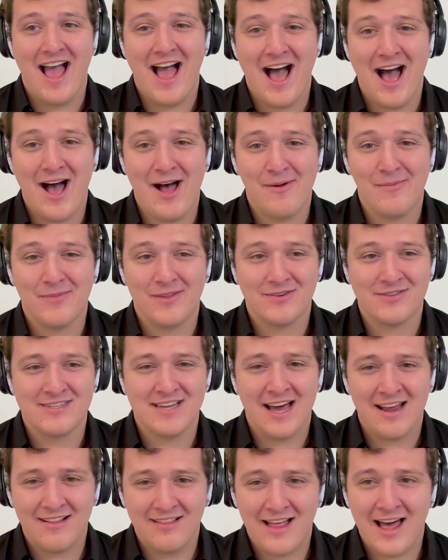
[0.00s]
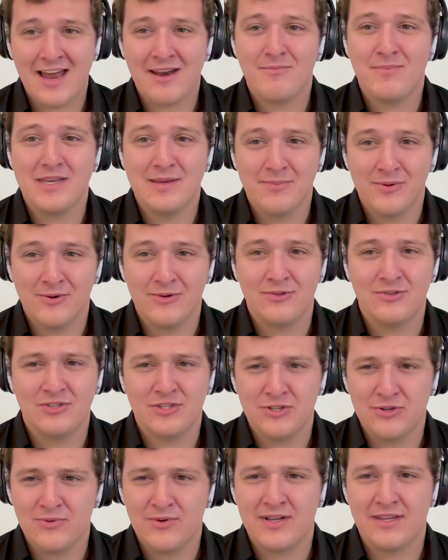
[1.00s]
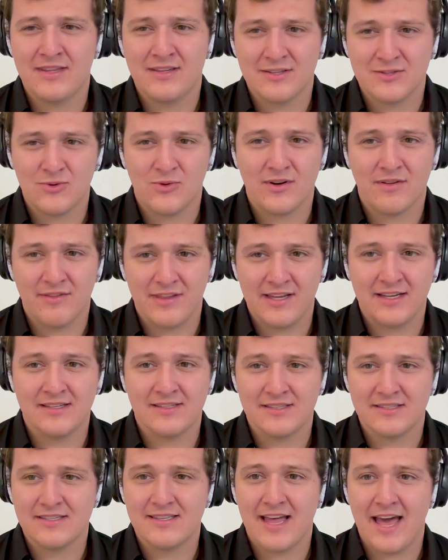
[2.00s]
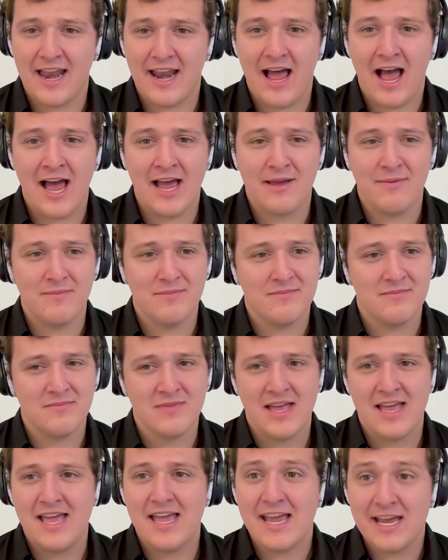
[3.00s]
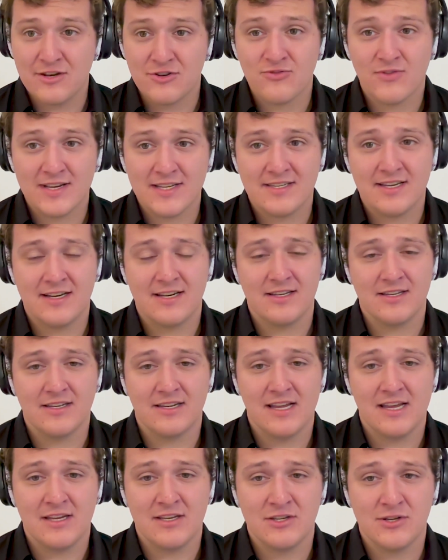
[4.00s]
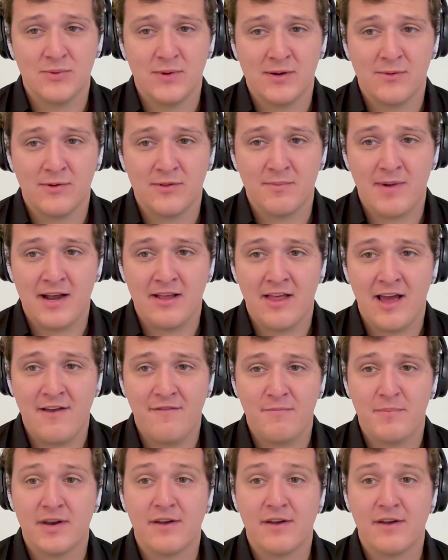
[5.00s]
Um, there's not a lot of people doing the sort of things that I'm interested in in doing with my life.